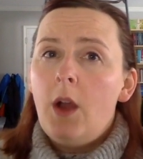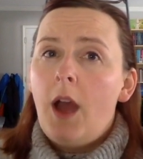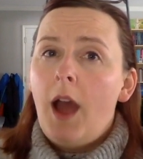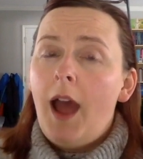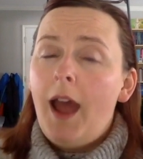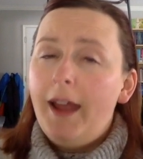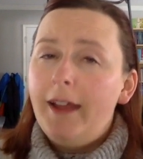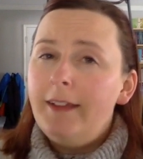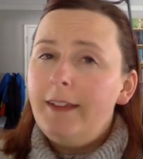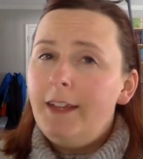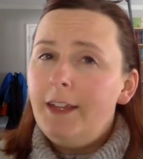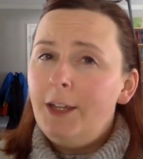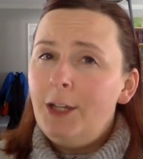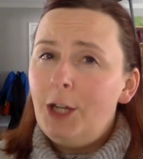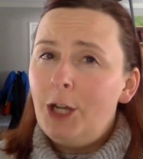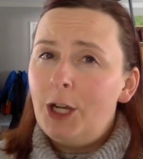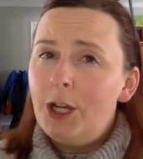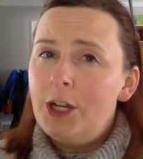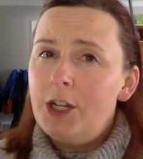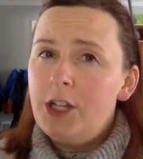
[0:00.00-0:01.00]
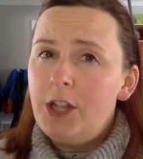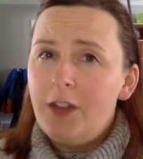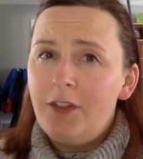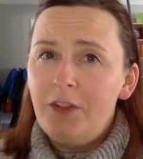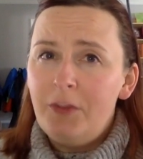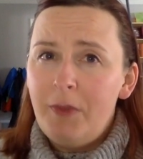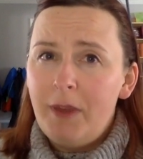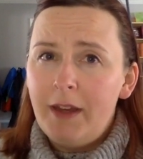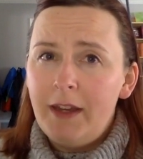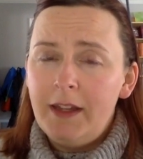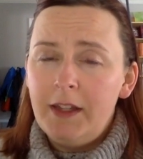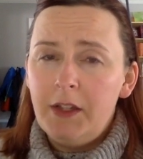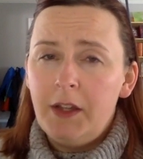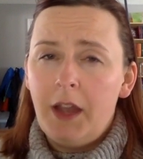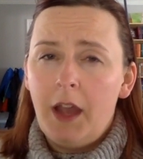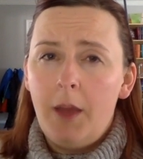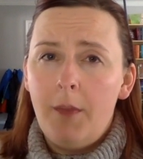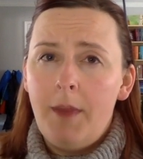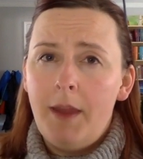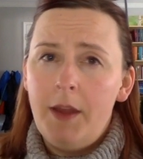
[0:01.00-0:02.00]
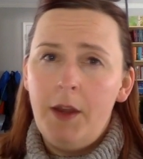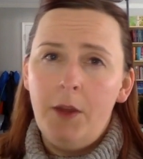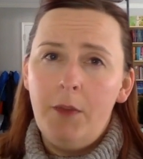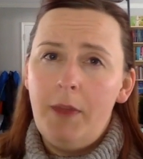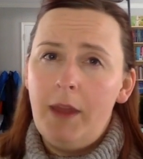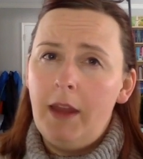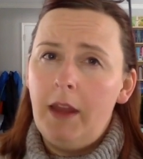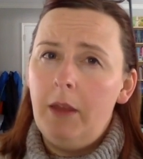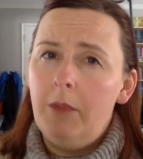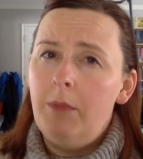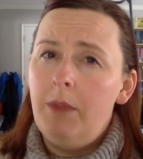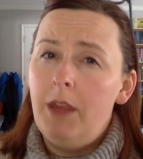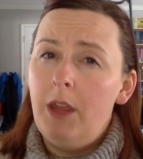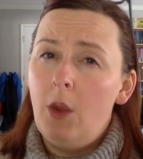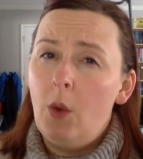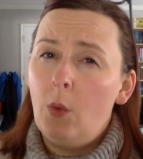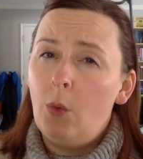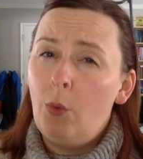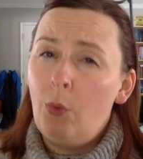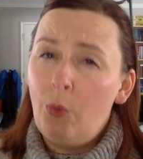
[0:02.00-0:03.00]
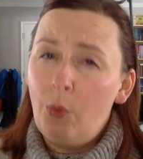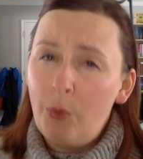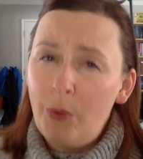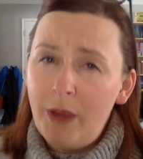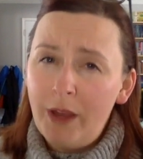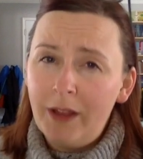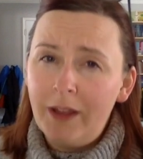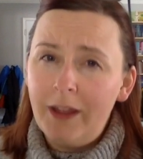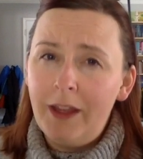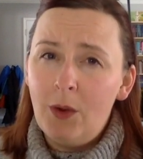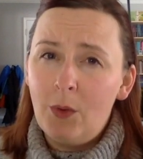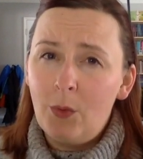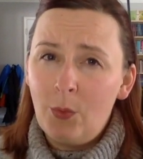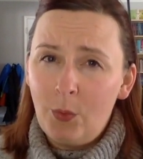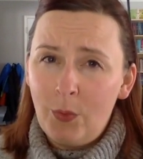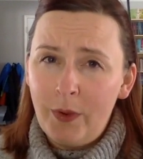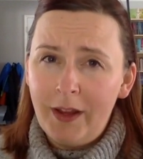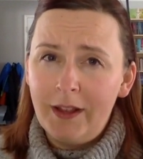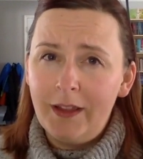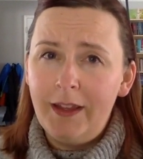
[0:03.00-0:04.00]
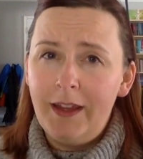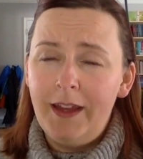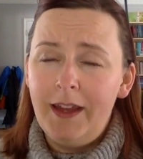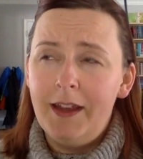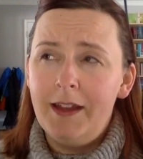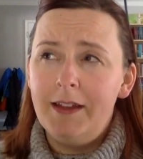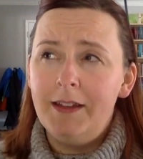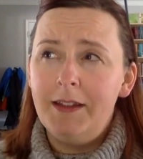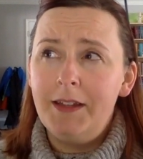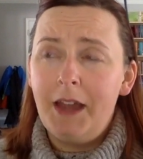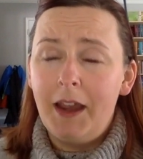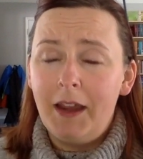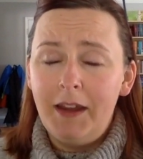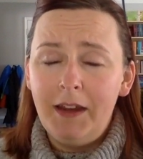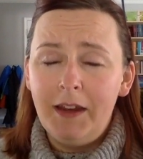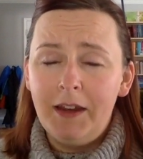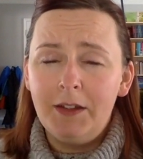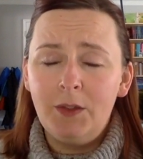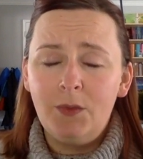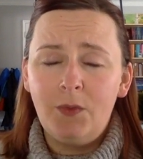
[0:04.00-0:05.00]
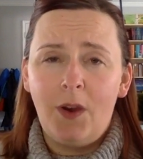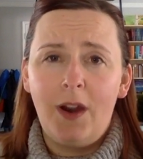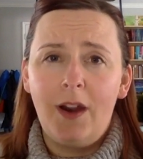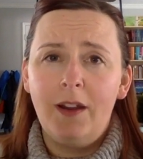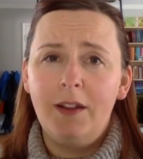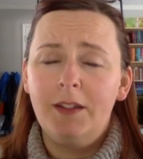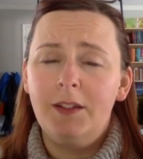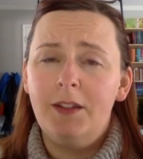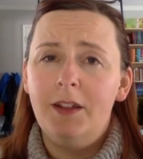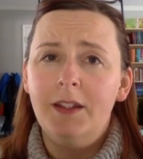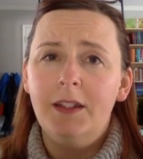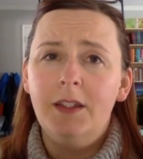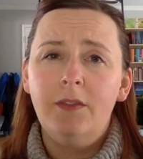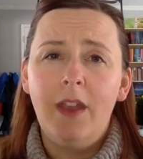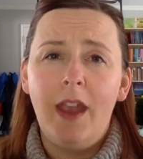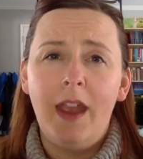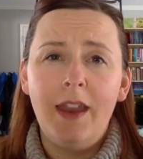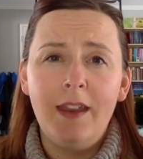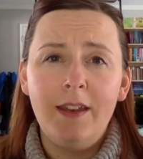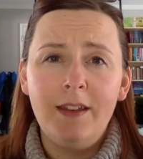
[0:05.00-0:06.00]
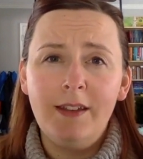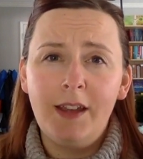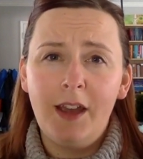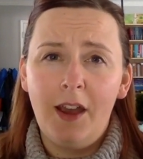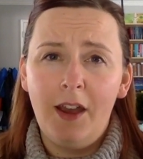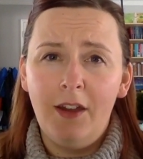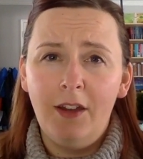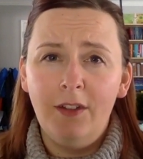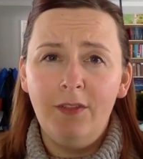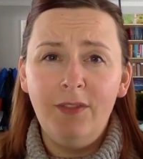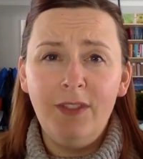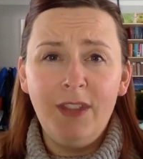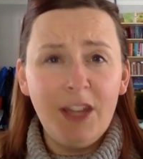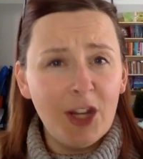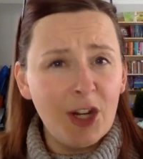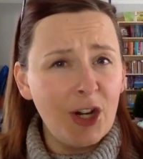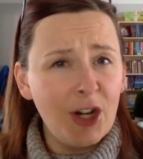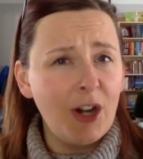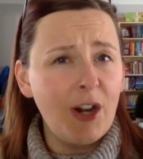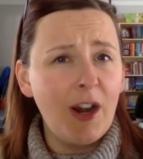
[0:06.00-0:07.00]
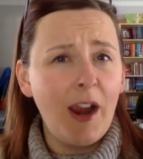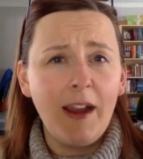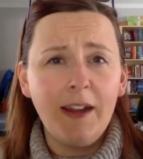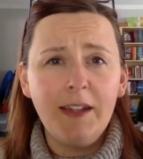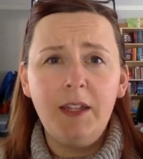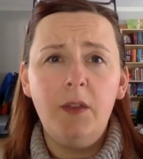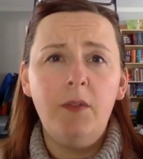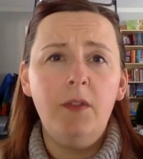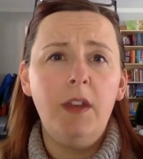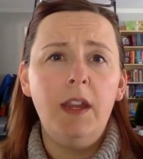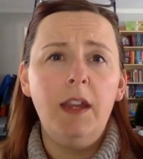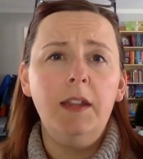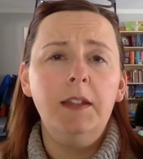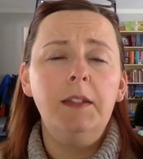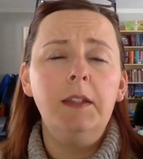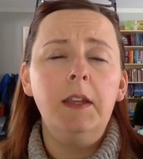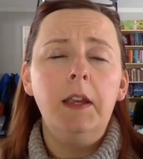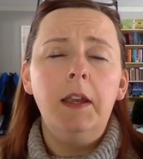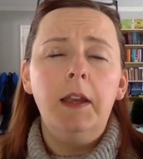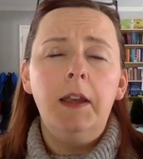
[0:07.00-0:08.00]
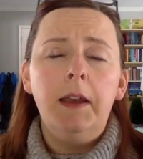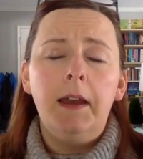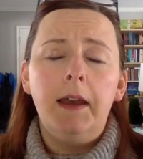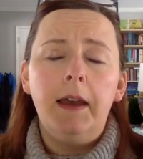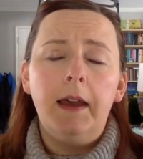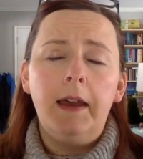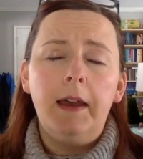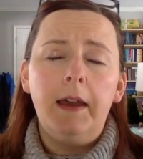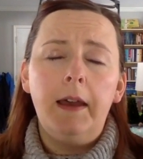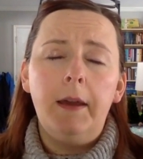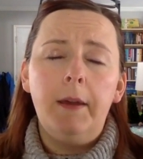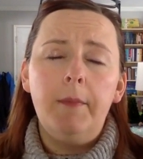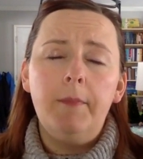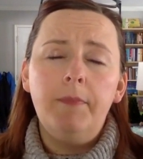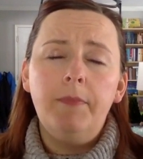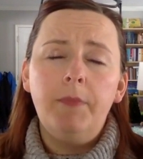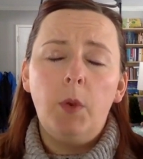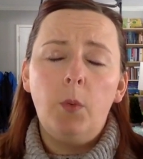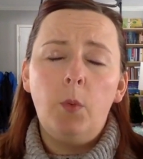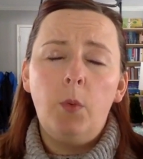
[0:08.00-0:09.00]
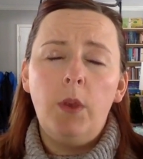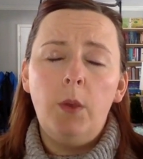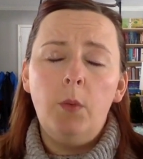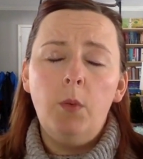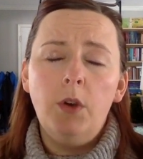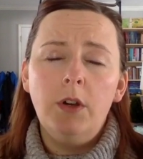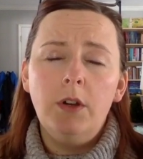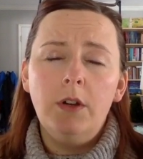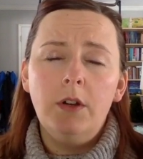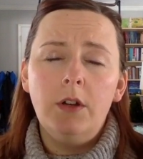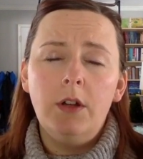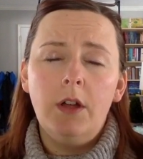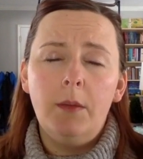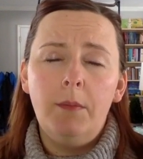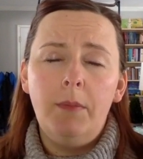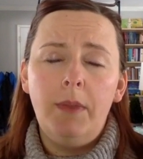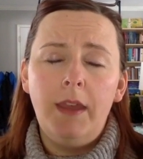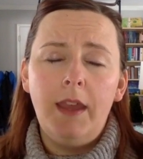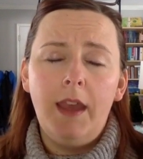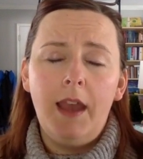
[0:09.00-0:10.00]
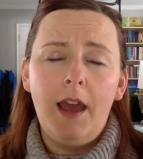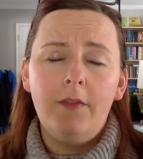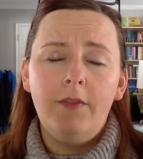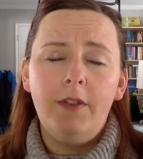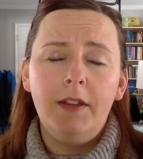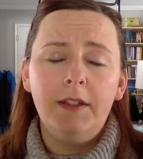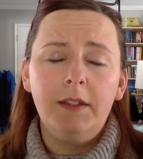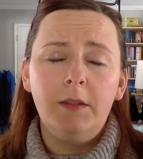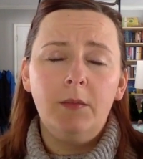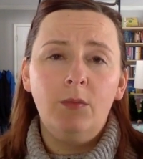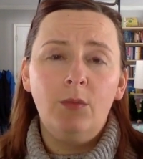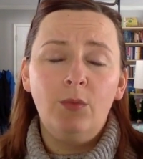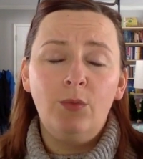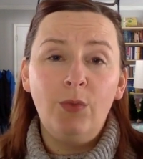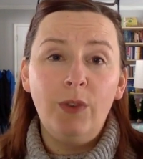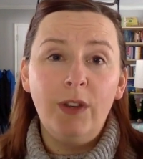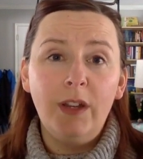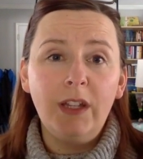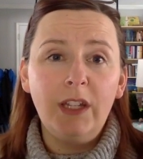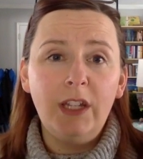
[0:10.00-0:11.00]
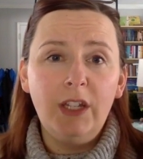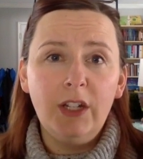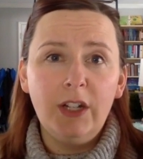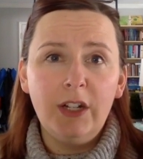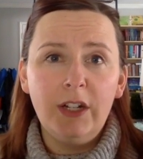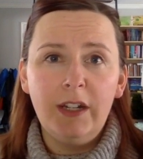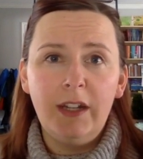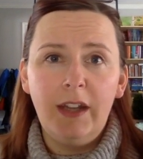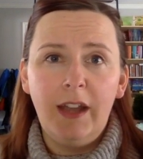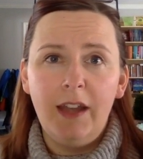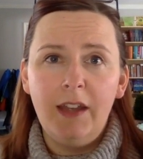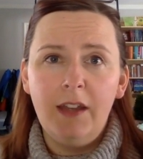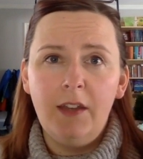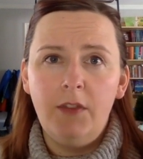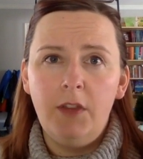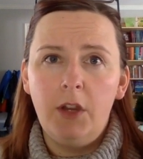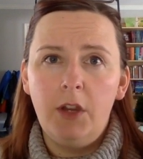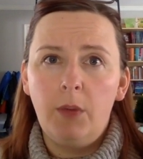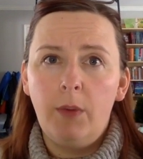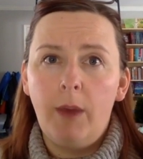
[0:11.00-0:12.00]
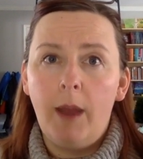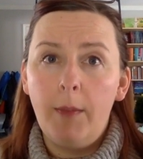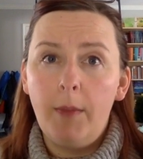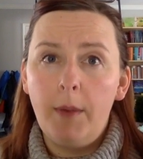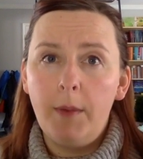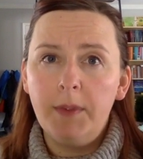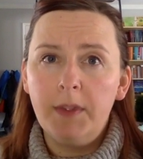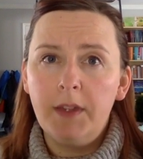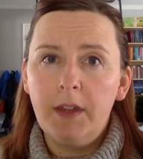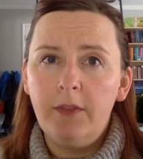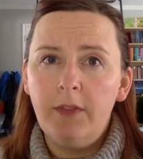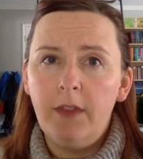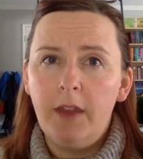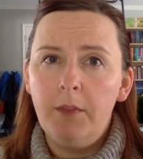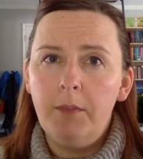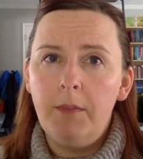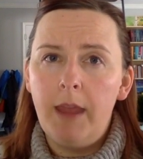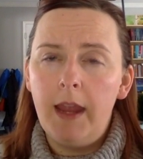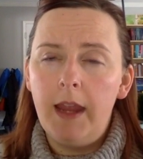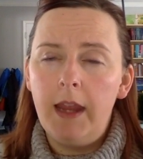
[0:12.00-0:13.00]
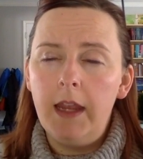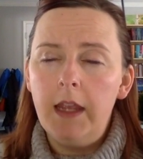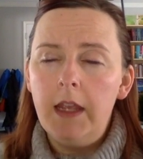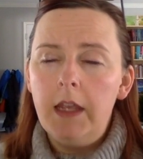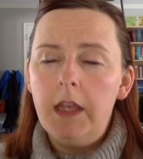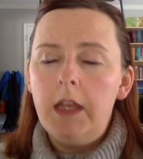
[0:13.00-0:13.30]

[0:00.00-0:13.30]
highly encourage everybody to come. I know May can be really, really tight as far as lots of end of year activities. We will be having some really good end of year wrap up stuff in May